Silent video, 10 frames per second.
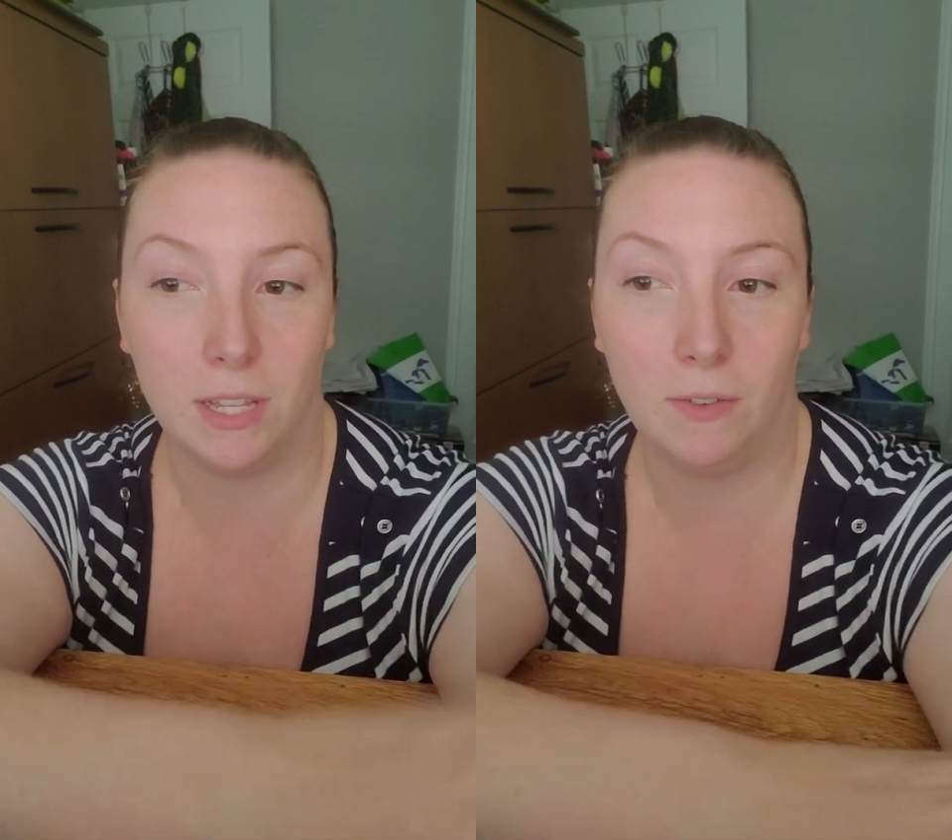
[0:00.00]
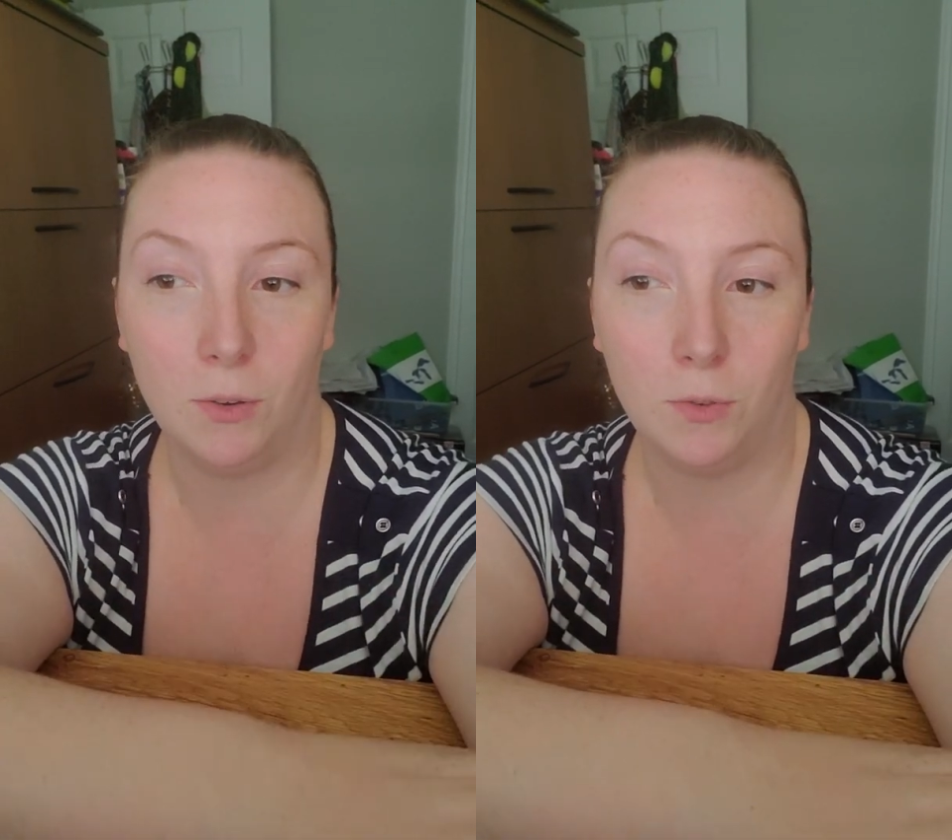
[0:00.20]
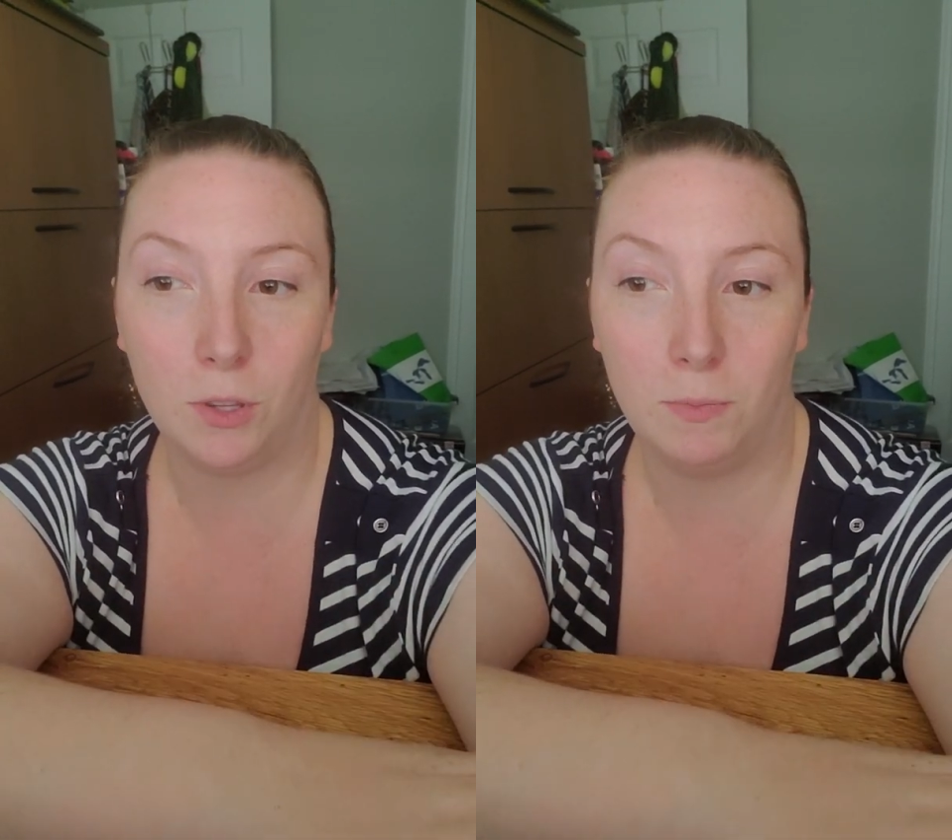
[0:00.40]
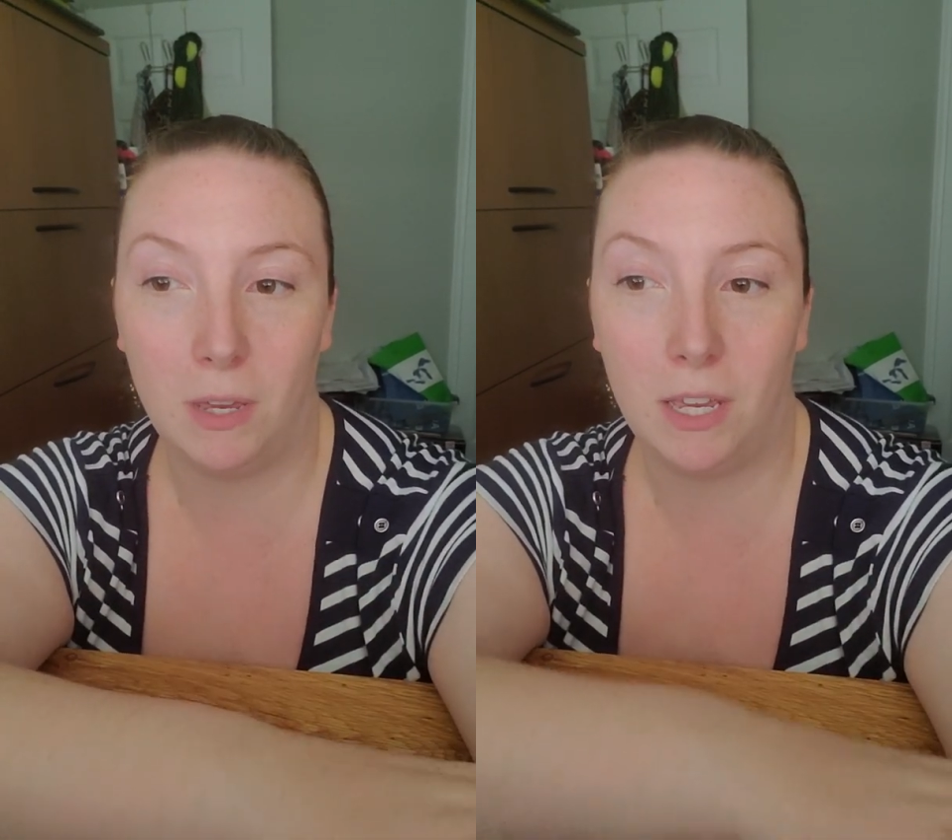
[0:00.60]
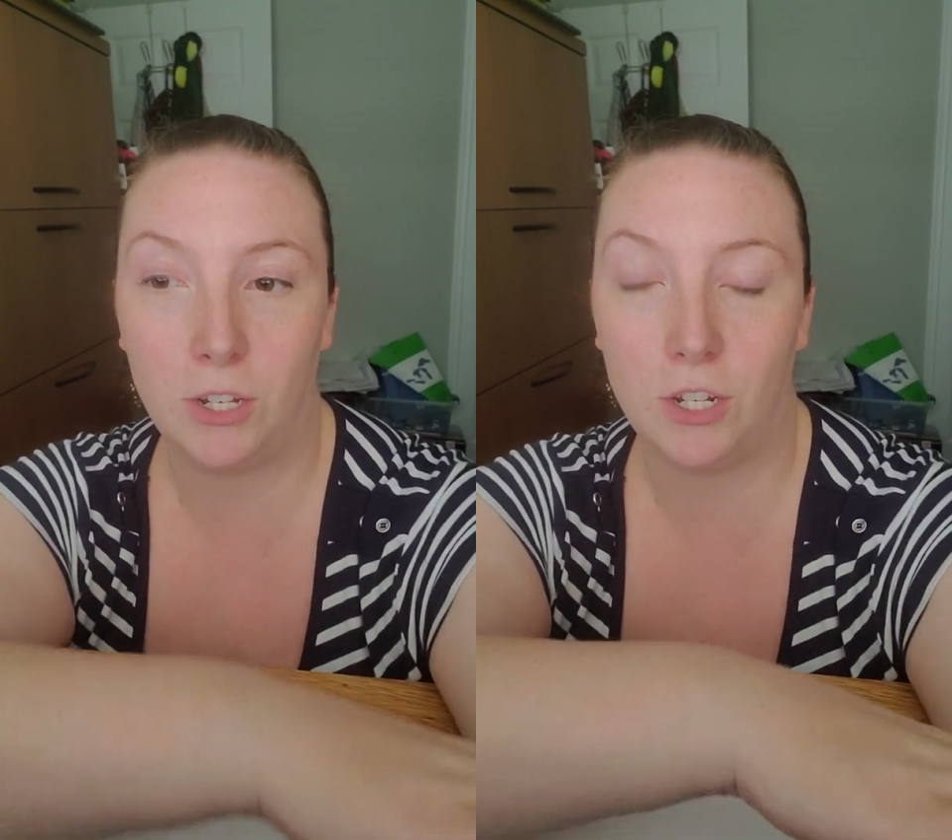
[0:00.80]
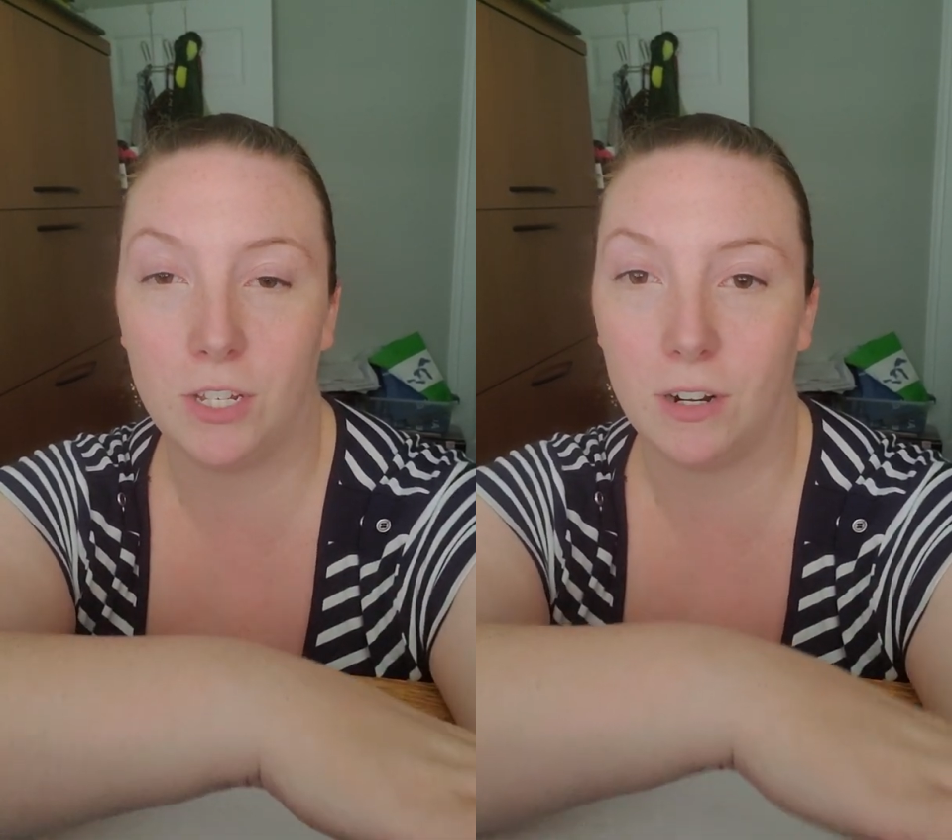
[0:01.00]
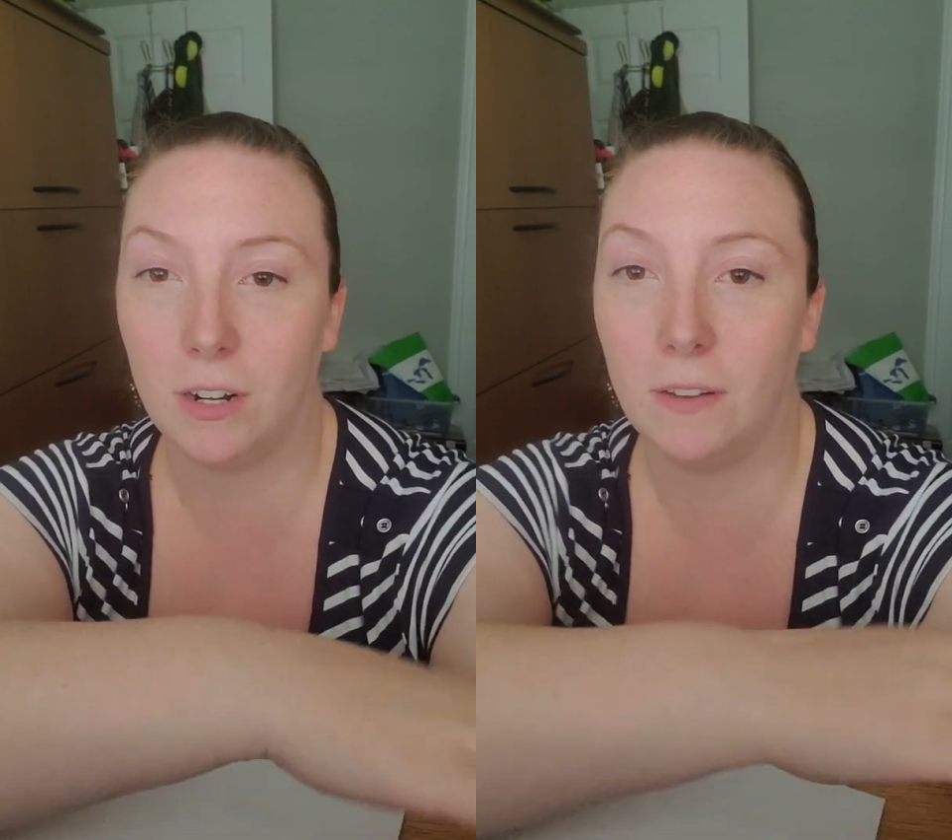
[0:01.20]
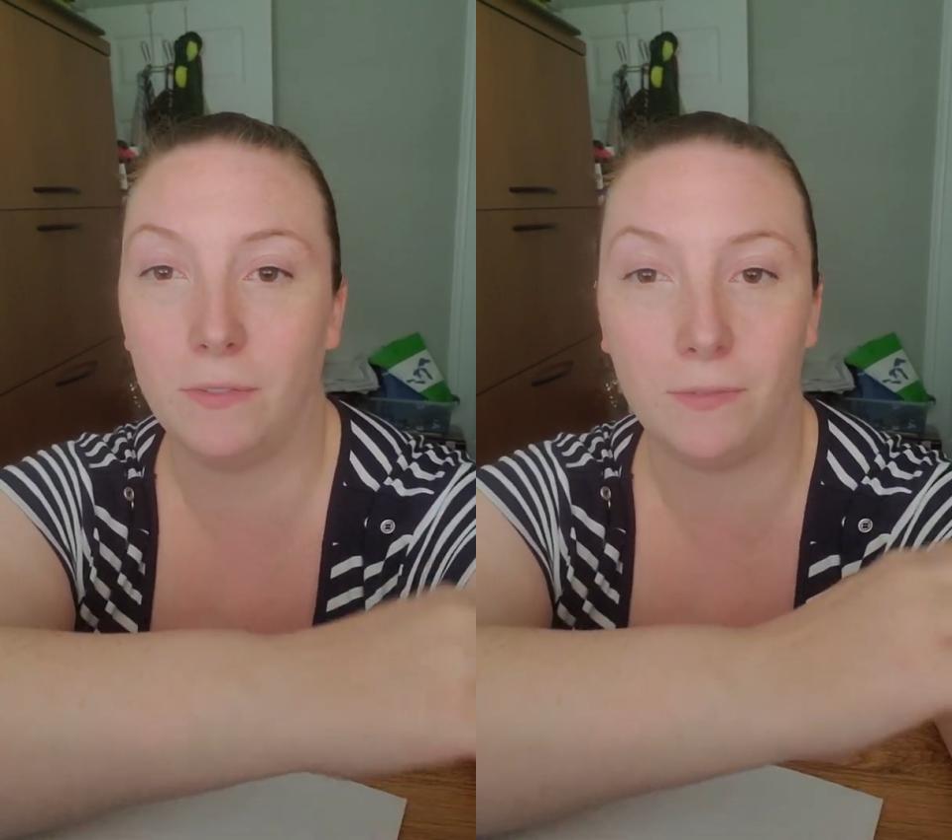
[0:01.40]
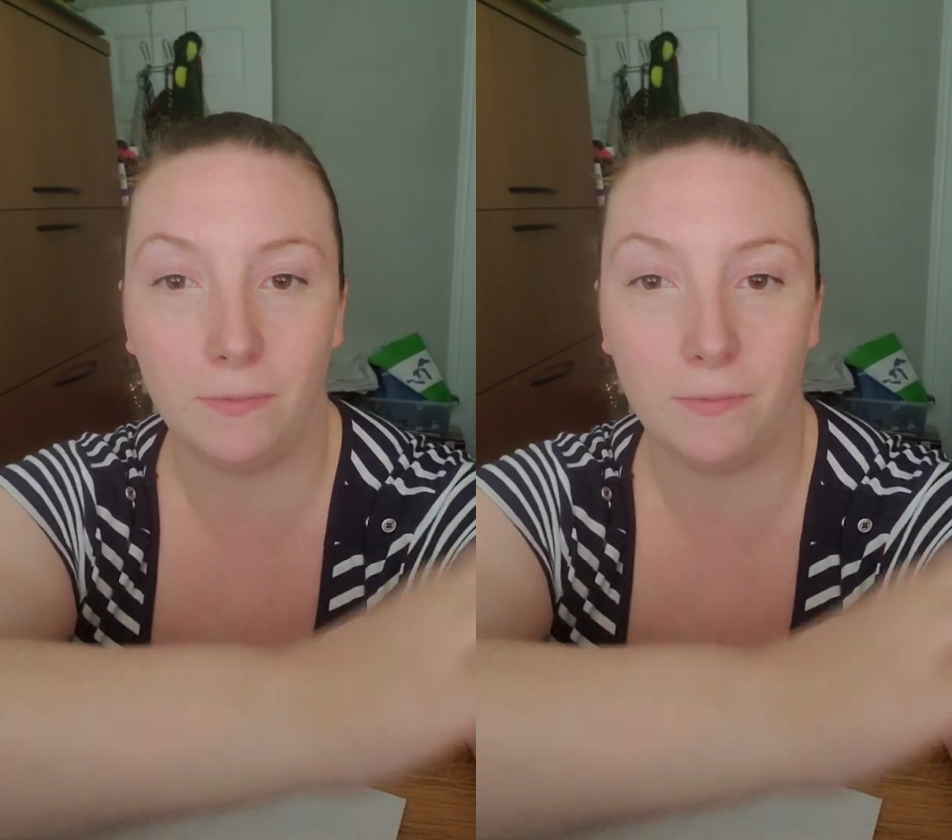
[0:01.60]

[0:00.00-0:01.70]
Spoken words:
living with me, she started